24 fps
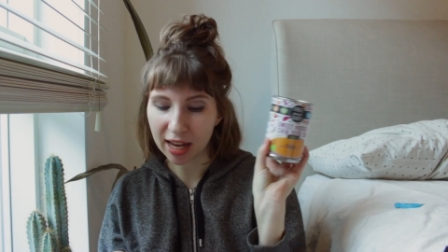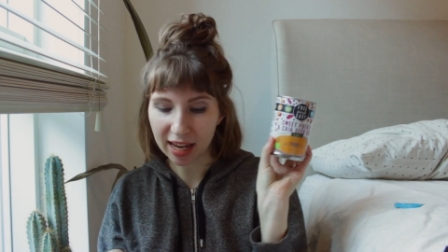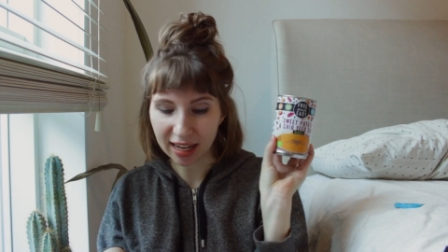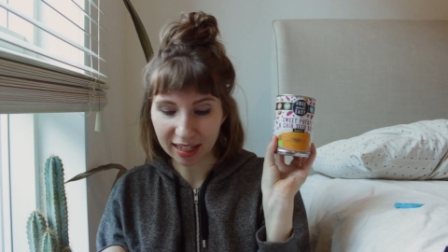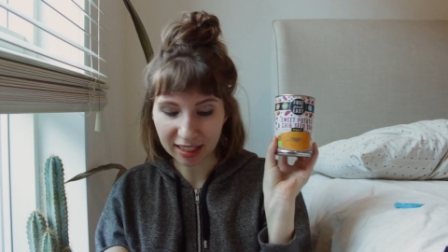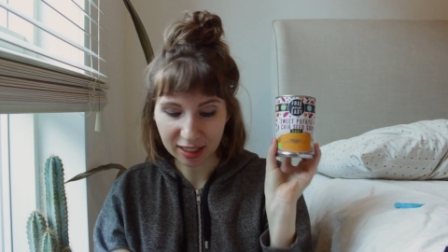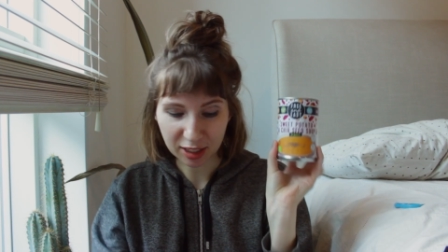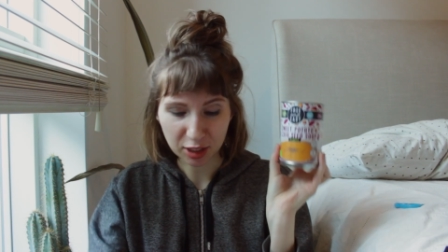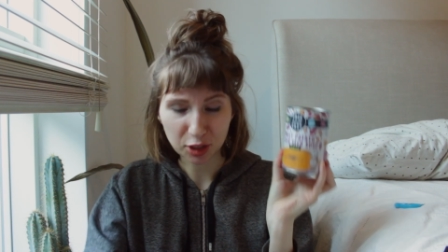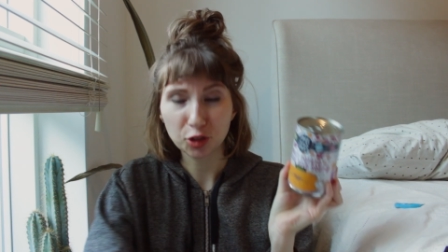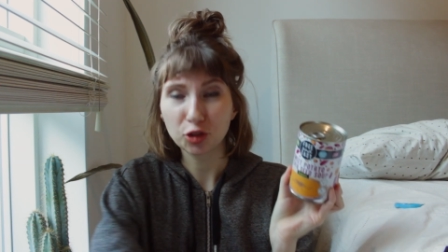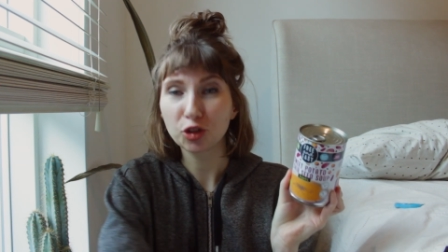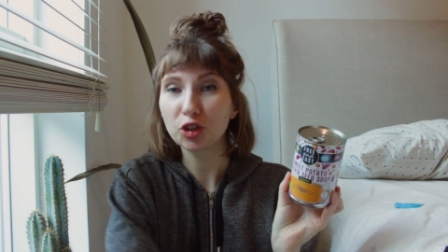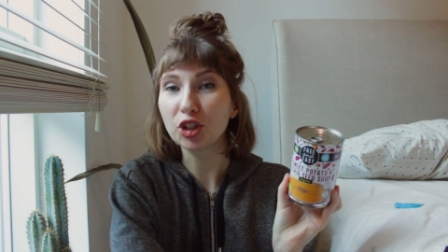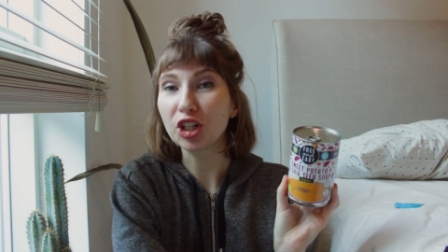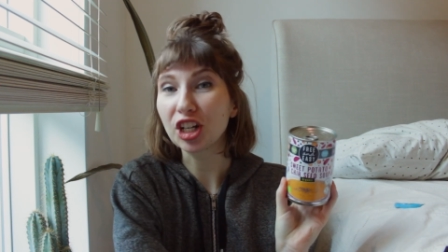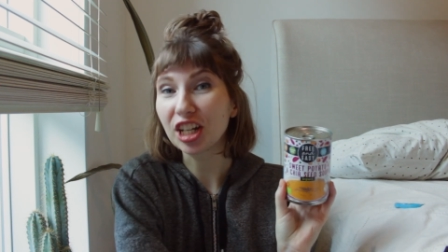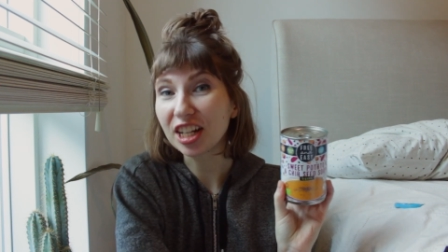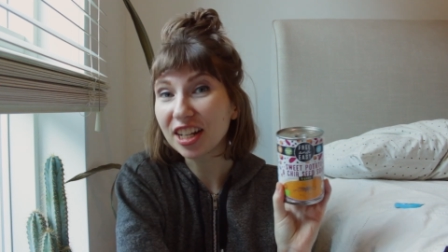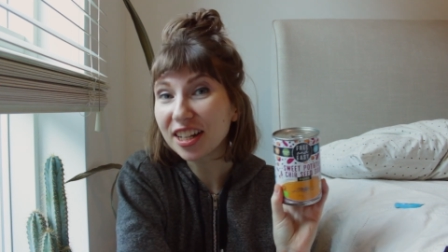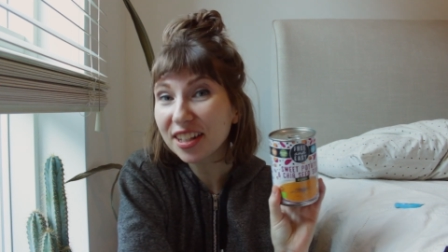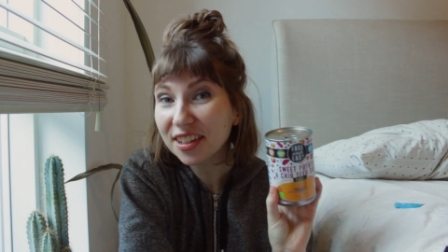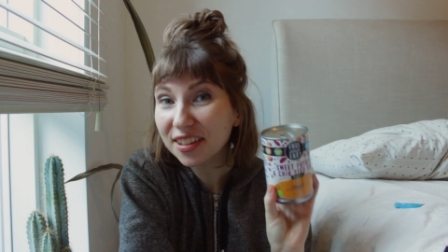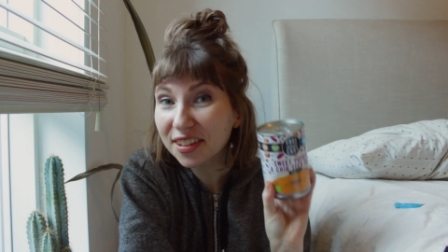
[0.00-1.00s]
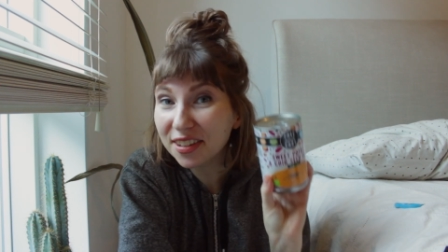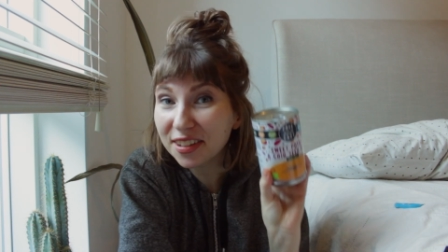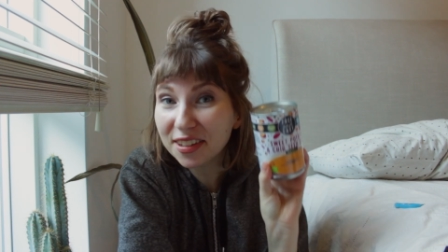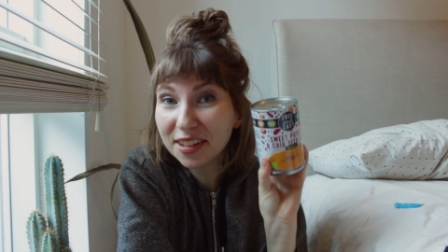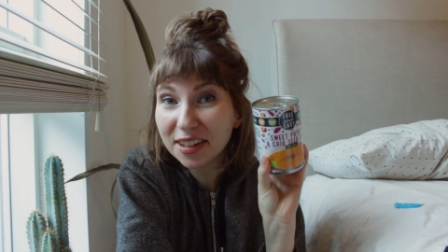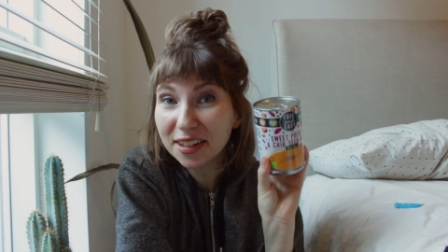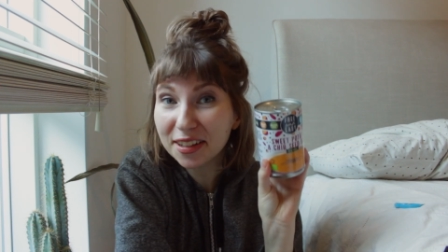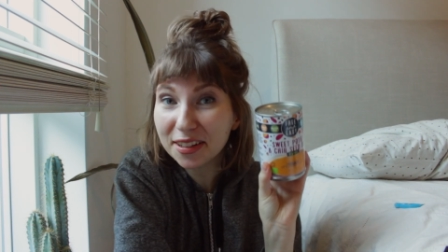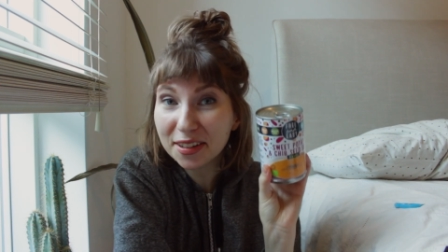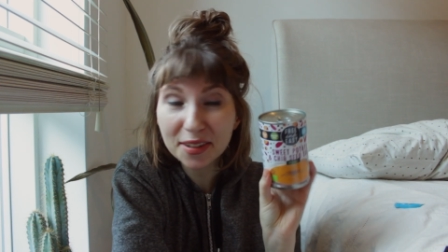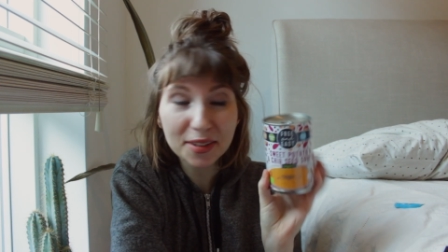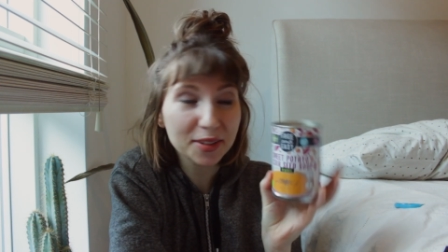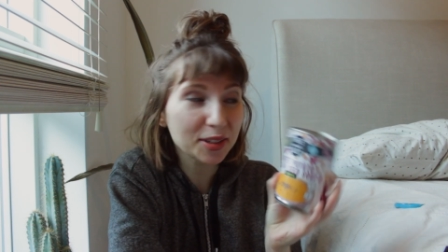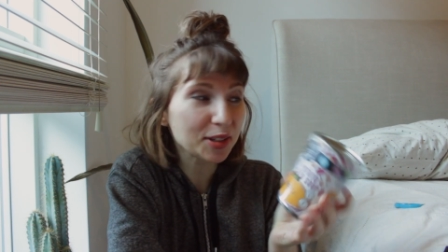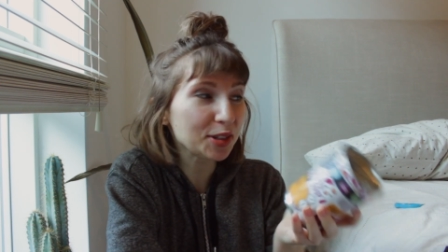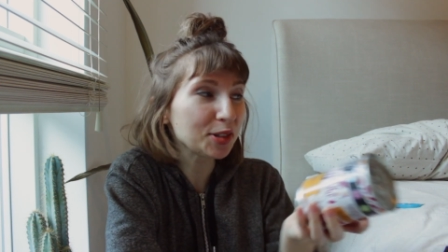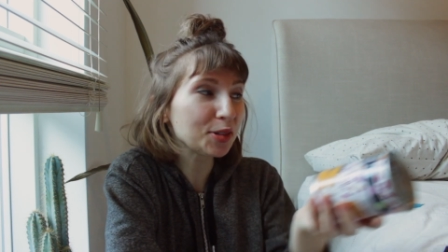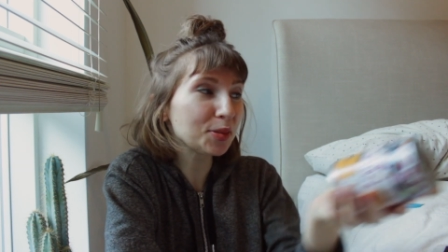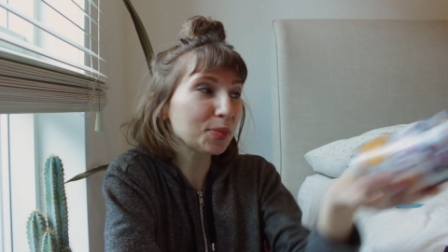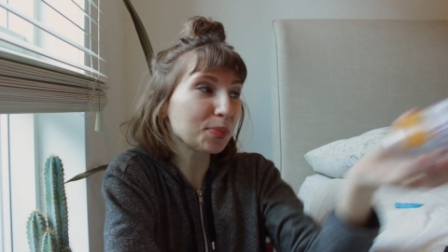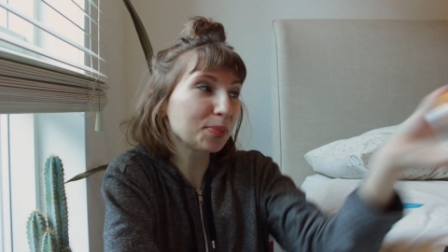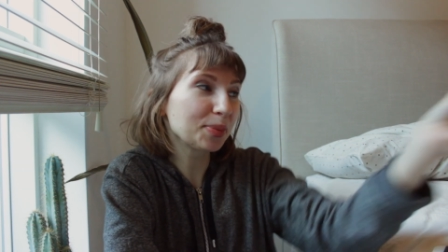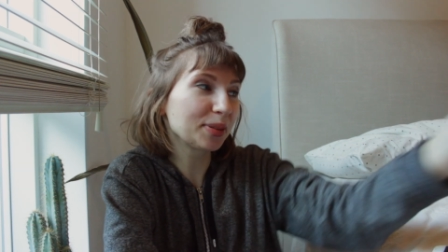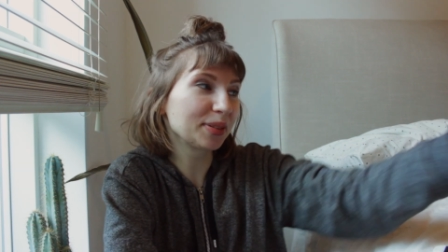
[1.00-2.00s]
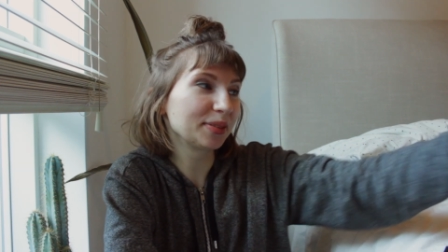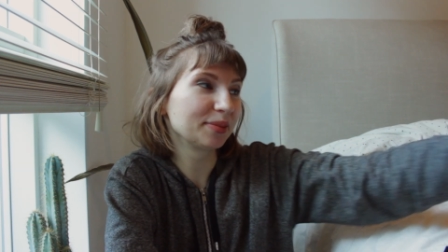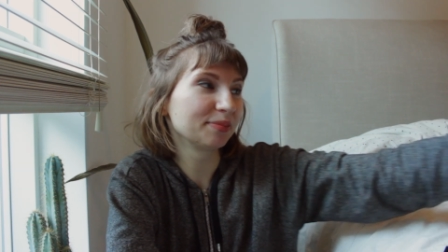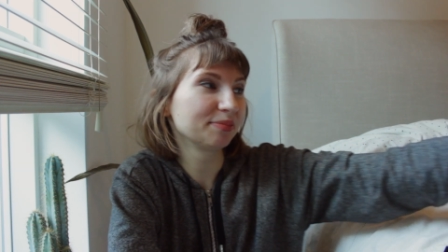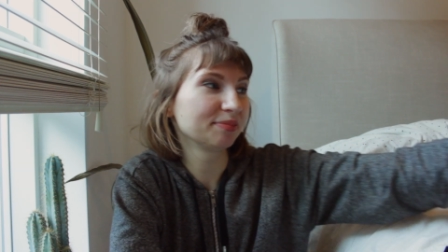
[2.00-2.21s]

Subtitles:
and chia seed soup.